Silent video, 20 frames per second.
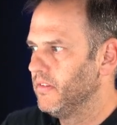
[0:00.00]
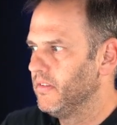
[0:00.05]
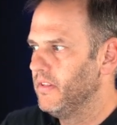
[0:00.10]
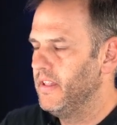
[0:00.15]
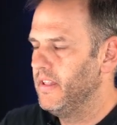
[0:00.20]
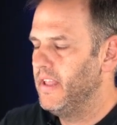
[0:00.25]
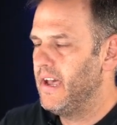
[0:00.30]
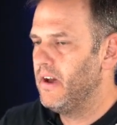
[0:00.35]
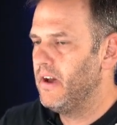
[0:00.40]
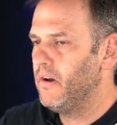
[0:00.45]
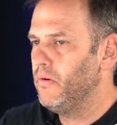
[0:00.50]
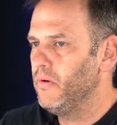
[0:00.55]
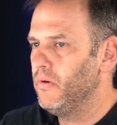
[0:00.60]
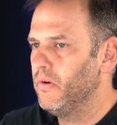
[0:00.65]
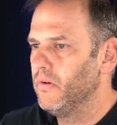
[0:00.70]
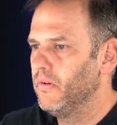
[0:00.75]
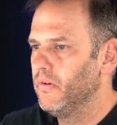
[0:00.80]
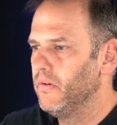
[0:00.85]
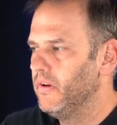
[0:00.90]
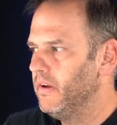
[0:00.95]

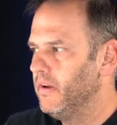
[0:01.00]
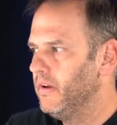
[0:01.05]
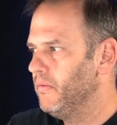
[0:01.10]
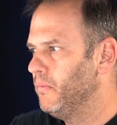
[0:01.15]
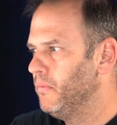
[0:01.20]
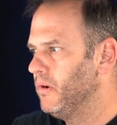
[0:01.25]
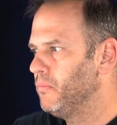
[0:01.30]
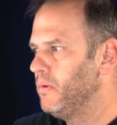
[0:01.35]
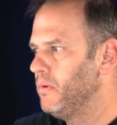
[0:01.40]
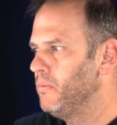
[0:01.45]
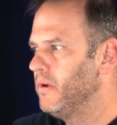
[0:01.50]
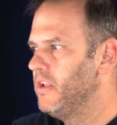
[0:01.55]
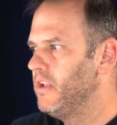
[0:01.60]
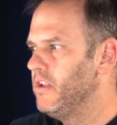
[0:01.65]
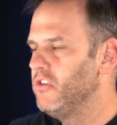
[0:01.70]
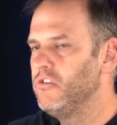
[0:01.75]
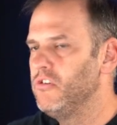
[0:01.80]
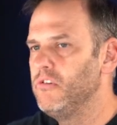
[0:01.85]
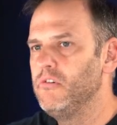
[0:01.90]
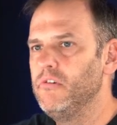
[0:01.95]
Now, what we want to
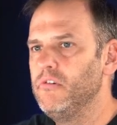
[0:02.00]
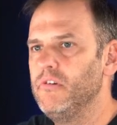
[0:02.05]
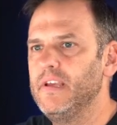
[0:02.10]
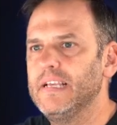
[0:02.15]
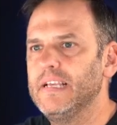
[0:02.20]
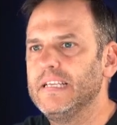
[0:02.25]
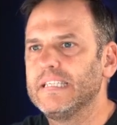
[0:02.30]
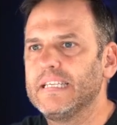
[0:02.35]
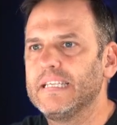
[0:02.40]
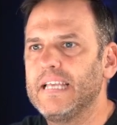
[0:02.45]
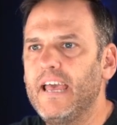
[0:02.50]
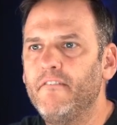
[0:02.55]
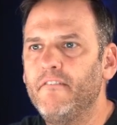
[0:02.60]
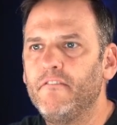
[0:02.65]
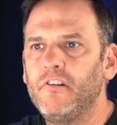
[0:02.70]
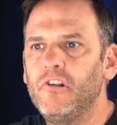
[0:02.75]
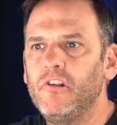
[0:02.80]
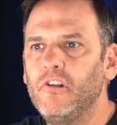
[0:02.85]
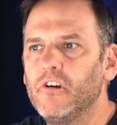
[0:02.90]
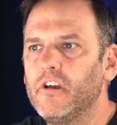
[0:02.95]
do is
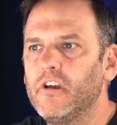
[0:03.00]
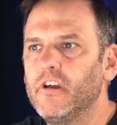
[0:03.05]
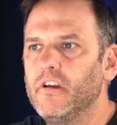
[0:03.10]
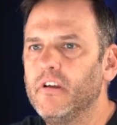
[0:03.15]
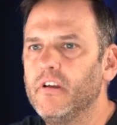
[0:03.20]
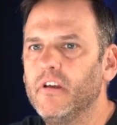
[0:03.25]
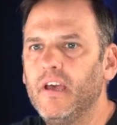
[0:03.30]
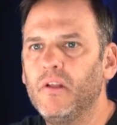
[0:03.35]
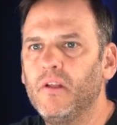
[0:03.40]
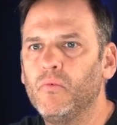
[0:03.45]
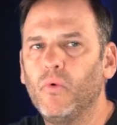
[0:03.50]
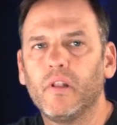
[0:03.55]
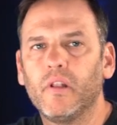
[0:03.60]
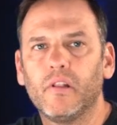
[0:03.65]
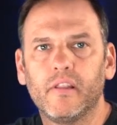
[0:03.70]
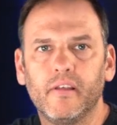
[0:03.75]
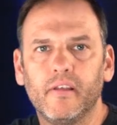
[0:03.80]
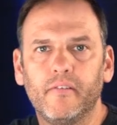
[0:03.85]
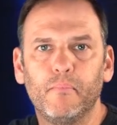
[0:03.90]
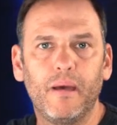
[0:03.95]
have a look at
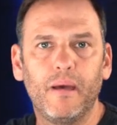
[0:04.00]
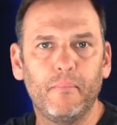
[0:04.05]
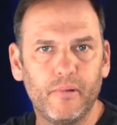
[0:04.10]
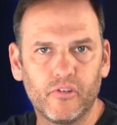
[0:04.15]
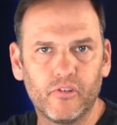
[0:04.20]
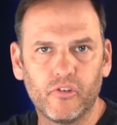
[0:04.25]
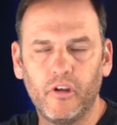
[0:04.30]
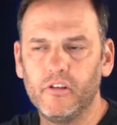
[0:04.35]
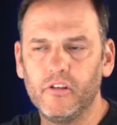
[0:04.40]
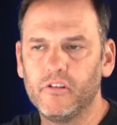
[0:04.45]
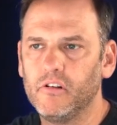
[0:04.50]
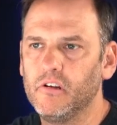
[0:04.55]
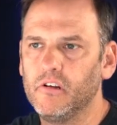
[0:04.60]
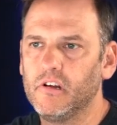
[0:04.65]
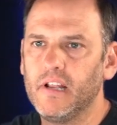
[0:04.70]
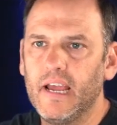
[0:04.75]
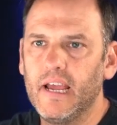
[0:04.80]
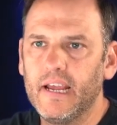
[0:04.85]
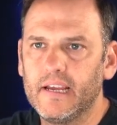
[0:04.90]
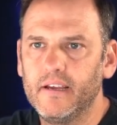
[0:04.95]
what the map is going to
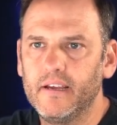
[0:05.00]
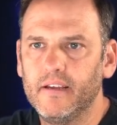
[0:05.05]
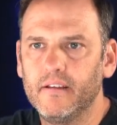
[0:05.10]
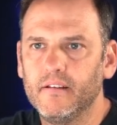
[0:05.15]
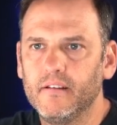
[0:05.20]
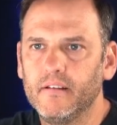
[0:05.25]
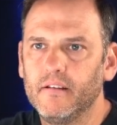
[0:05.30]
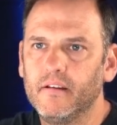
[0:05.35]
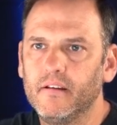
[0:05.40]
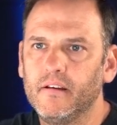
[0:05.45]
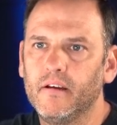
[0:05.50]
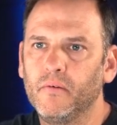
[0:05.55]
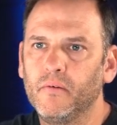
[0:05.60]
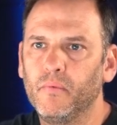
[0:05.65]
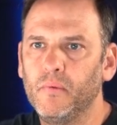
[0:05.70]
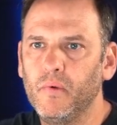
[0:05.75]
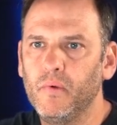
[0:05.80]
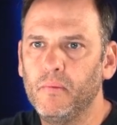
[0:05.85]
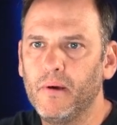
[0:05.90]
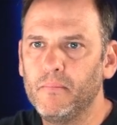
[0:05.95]
look like
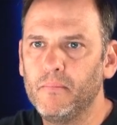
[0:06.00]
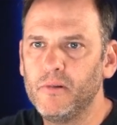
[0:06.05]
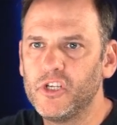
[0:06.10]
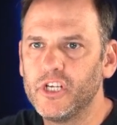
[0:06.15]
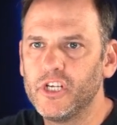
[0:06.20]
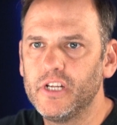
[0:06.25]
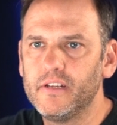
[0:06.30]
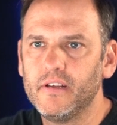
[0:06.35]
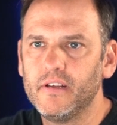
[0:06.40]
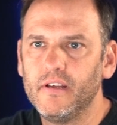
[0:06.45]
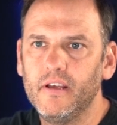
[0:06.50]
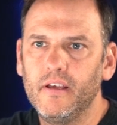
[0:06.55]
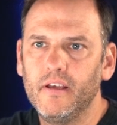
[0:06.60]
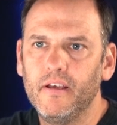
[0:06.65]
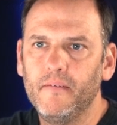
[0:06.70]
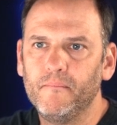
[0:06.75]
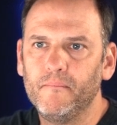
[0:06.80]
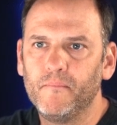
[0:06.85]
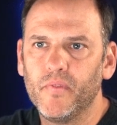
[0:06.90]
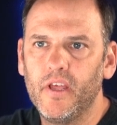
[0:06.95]
when we publish it.
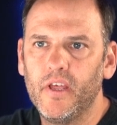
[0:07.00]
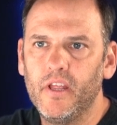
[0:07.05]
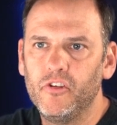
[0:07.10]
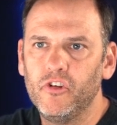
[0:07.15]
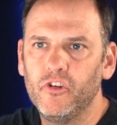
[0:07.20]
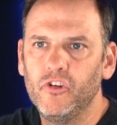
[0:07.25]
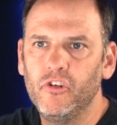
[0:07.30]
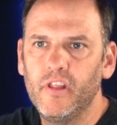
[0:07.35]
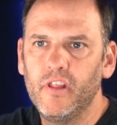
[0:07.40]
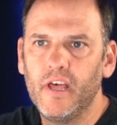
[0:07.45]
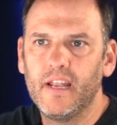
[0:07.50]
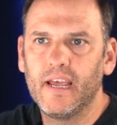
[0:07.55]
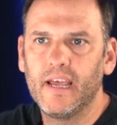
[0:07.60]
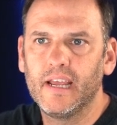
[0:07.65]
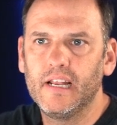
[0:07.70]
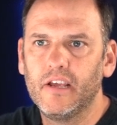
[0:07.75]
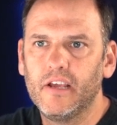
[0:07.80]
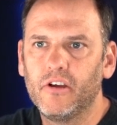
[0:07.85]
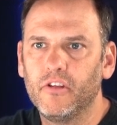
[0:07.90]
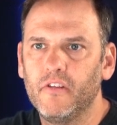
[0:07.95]
And to do that, I
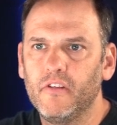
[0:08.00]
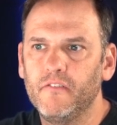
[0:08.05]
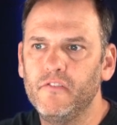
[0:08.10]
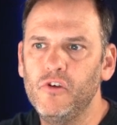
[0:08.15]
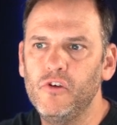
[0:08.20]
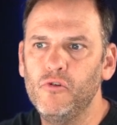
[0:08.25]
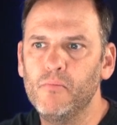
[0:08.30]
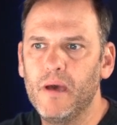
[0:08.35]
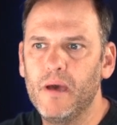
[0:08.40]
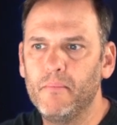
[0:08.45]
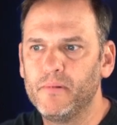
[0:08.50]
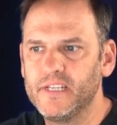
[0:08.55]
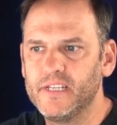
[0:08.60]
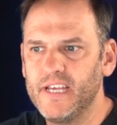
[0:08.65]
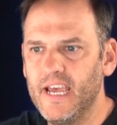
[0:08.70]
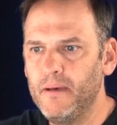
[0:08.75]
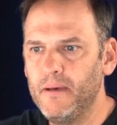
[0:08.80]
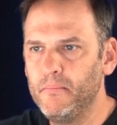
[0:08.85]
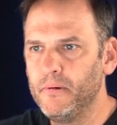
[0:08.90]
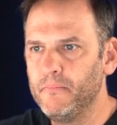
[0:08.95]
click on the View Map
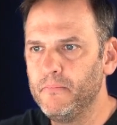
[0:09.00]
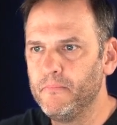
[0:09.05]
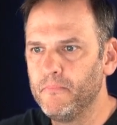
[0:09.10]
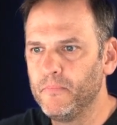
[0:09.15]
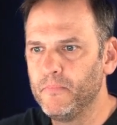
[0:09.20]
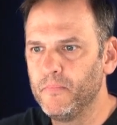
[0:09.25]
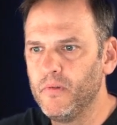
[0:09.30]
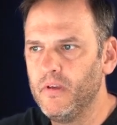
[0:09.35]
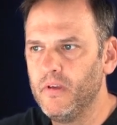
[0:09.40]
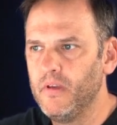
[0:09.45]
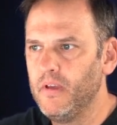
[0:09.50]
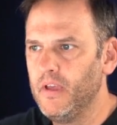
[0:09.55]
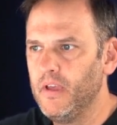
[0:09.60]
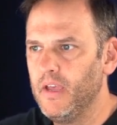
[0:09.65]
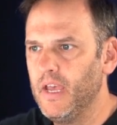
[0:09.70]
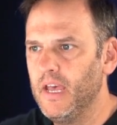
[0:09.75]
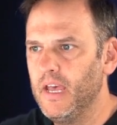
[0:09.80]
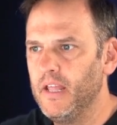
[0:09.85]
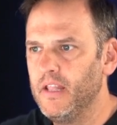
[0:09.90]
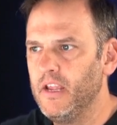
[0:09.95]
tab.
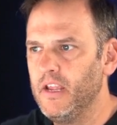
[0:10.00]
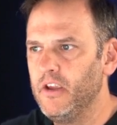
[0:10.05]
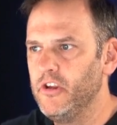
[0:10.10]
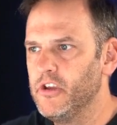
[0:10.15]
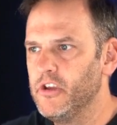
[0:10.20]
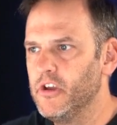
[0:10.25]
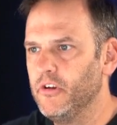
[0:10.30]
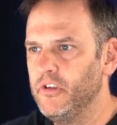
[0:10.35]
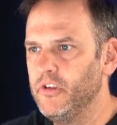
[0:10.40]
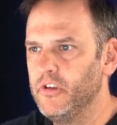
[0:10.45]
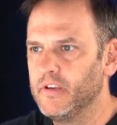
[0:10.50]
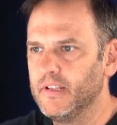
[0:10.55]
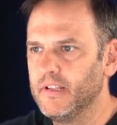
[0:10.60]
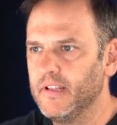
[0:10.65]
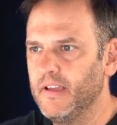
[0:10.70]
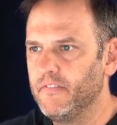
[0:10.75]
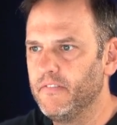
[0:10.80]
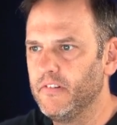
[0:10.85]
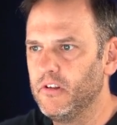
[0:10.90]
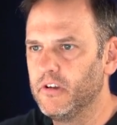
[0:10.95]
And there you go. You can
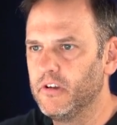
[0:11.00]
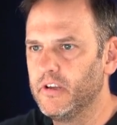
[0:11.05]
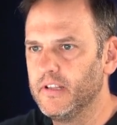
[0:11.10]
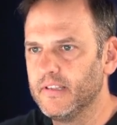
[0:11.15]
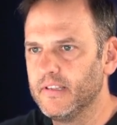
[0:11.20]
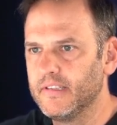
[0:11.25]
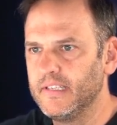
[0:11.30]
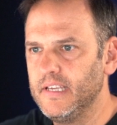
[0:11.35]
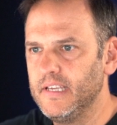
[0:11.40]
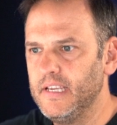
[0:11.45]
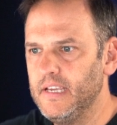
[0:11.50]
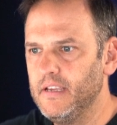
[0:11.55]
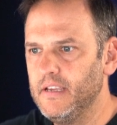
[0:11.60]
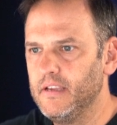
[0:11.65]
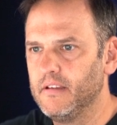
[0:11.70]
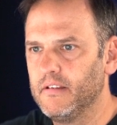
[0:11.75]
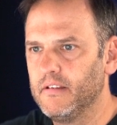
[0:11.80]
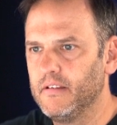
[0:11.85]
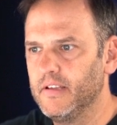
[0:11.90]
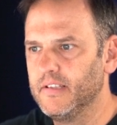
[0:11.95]
have a look and see
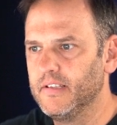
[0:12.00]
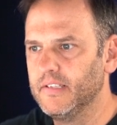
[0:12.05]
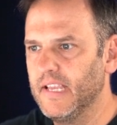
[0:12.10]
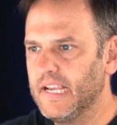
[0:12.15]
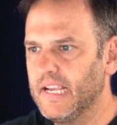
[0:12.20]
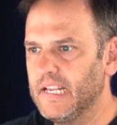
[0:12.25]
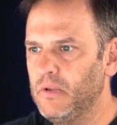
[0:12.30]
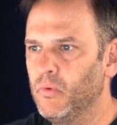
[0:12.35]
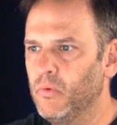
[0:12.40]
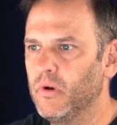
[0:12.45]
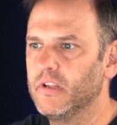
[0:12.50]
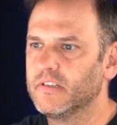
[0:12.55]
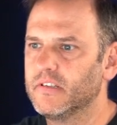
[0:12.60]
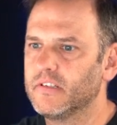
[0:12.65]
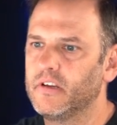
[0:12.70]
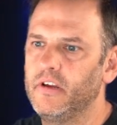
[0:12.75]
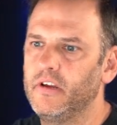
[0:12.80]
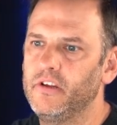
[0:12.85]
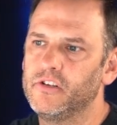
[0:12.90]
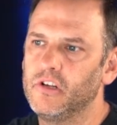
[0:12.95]
exactly what it's
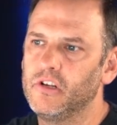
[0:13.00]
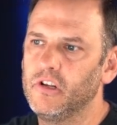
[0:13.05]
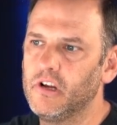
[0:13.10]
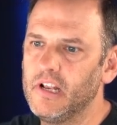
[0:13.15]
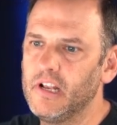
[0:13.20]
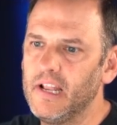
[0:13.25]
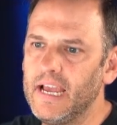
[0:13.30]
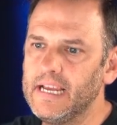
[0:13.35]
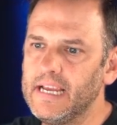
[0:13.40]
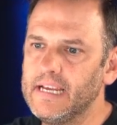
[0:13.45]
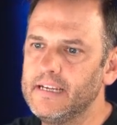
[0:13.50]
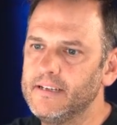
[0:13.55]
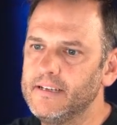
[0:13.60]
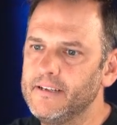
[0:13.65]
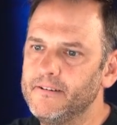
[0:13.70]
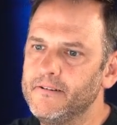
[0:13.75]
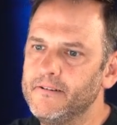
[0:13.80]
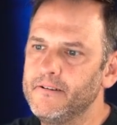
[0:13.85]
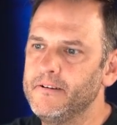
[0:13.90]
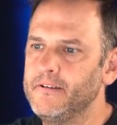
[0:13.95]
going to look like.
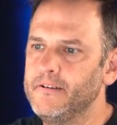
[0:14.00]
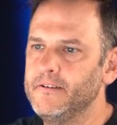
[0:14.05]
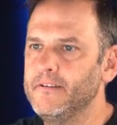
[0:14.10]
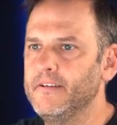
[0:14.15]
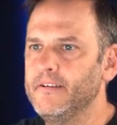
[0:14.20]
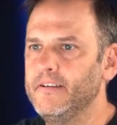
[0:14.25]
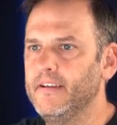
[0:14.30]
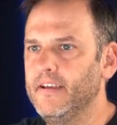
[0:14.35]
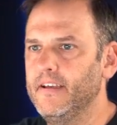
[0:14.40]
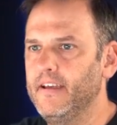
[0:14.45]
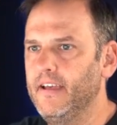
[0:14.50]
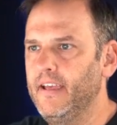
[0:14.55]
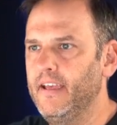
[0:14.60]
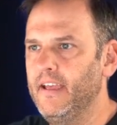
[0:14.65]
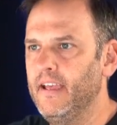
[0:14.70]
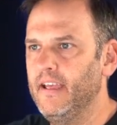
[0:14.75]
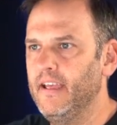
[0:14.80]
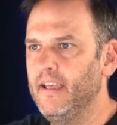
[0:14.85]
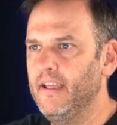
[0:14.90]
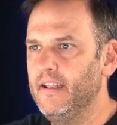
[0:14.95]

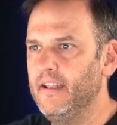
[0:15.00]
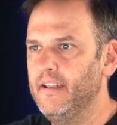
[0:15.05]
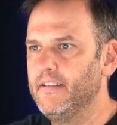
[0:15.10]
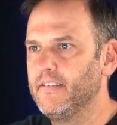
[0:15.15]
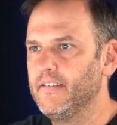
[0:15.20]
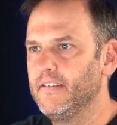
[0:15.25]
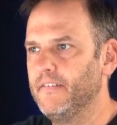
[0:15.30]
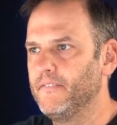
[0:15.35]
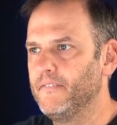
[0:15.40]
And